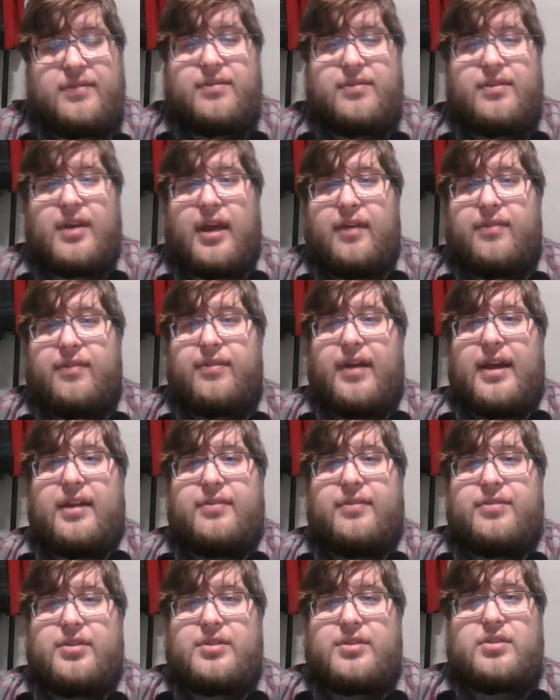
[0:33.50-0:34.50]
uh, find a
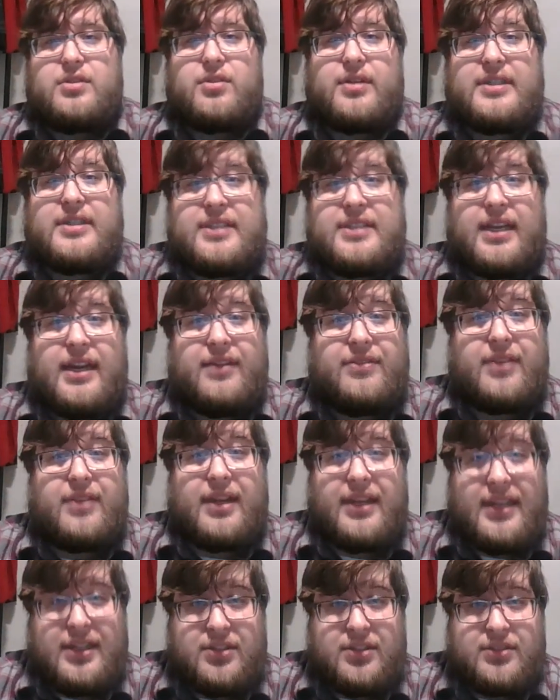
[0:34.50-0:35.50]
few stories that I
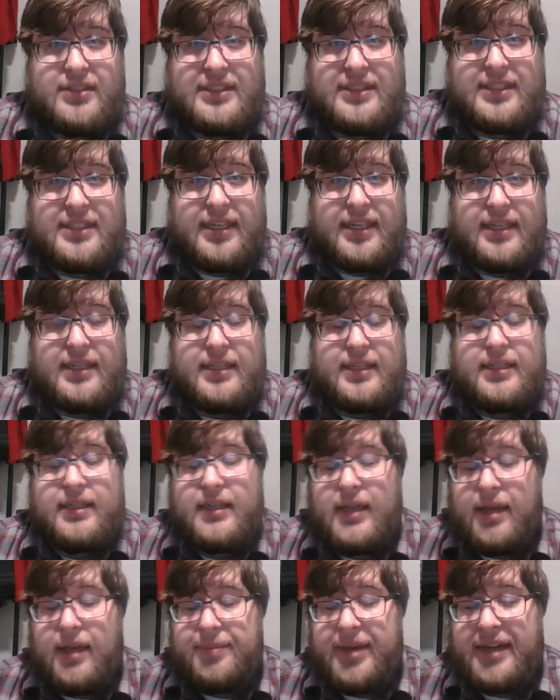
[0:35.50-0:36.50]
find interesting.
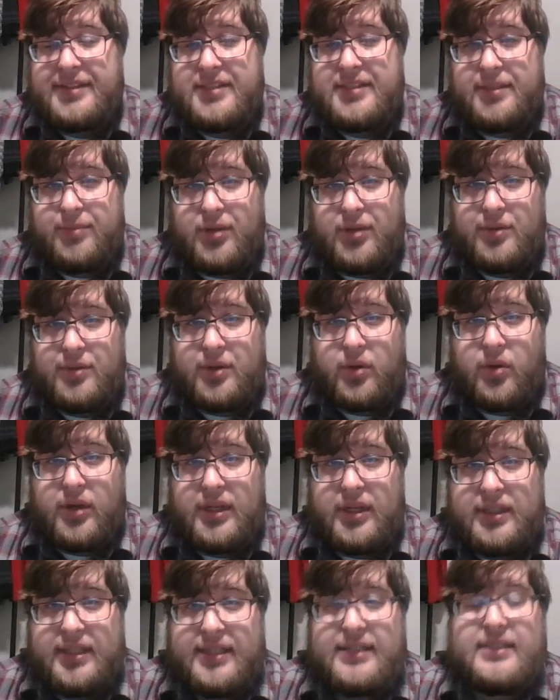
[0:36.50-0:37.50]
I'm actually
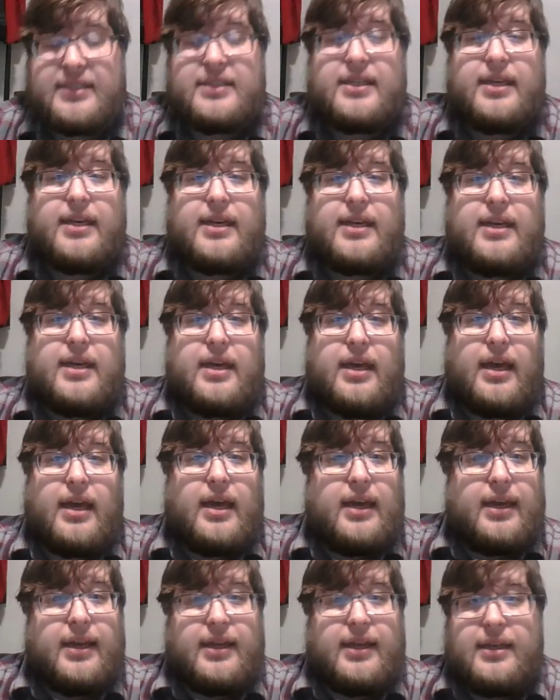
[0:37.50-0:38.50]
pre-recording this, uh,
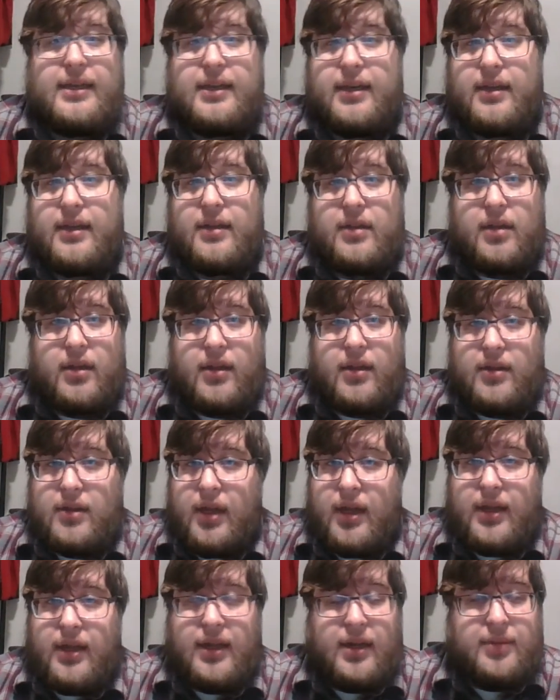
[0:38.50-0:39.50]
and uh,
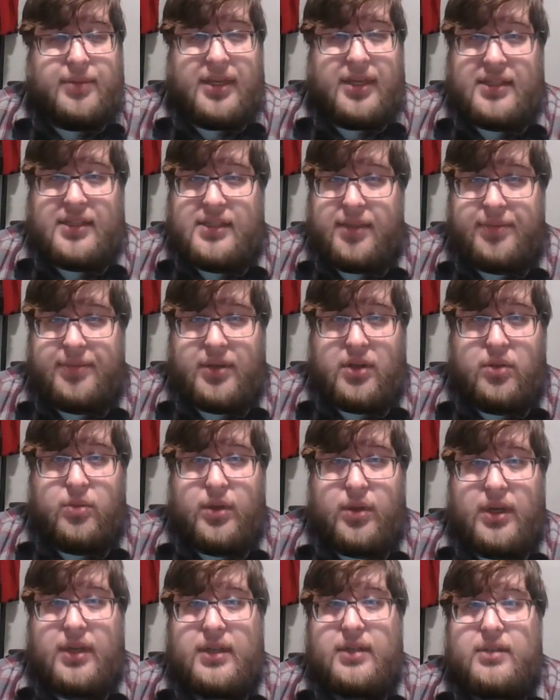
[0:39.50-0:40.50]
it'll be a typical
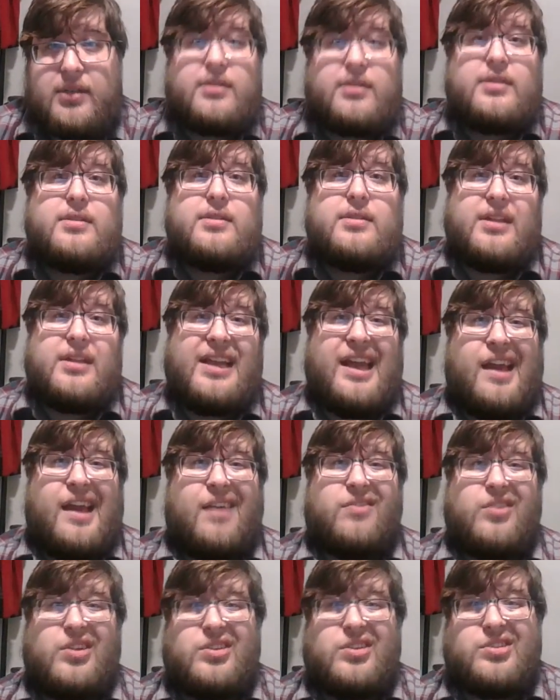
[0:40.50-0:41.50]
one. You'll
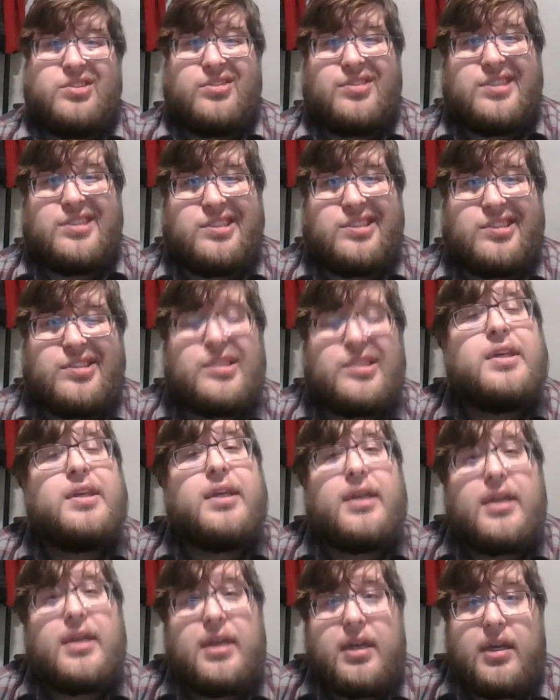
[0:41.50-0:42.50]
have little sources
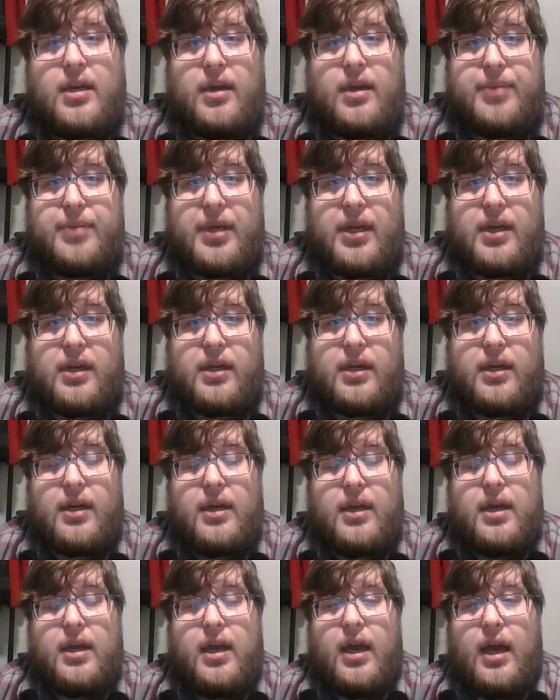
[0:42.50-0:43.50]
appear,
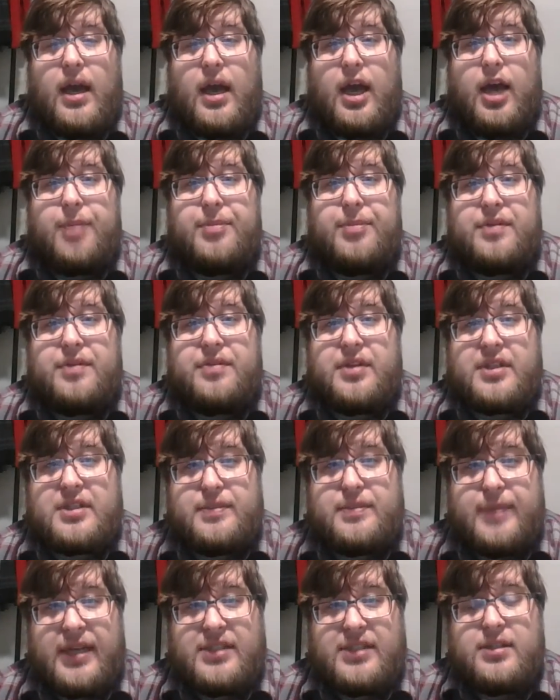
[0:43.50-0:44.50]
um, but for the
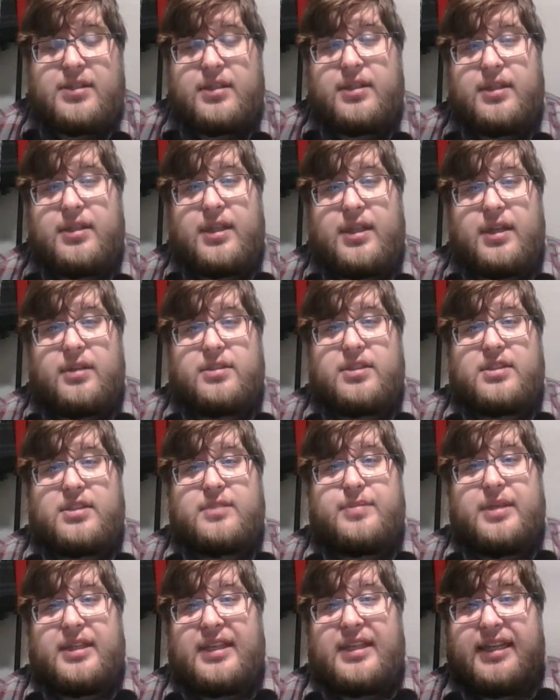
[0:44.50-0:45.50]
special, there'll
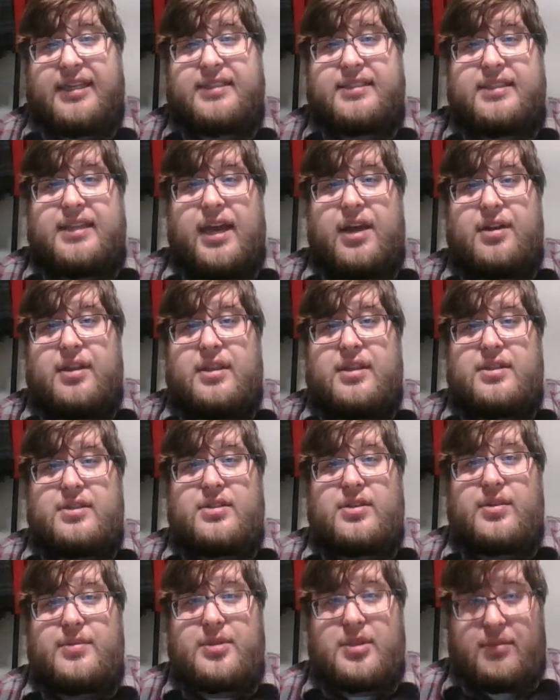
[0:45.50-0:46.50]
just be links down in the
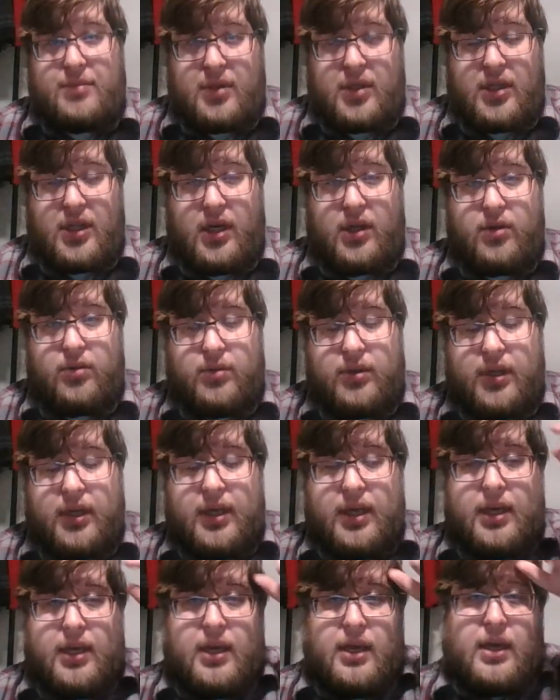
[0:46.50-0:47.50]
description below.
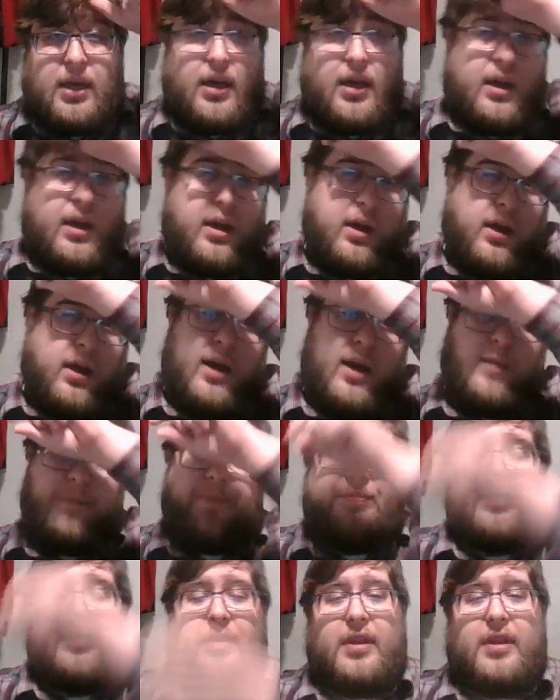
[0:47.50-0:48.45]
Um,